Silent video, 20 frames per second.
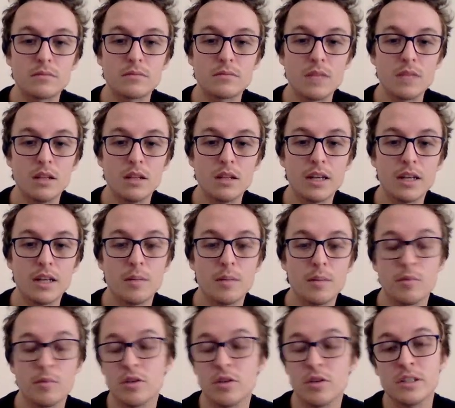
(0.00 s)
like a
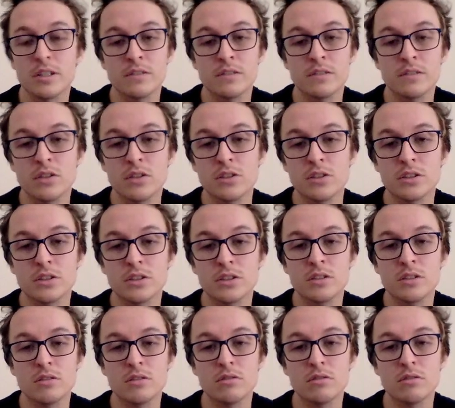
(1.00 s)
broken version
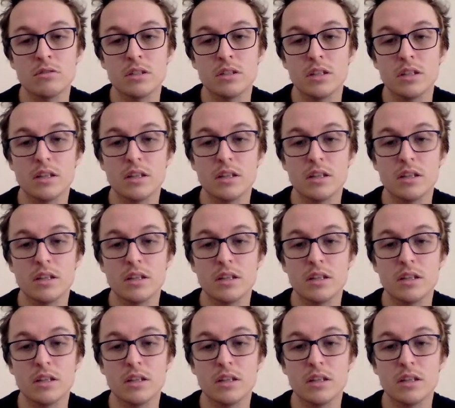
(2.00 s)
or a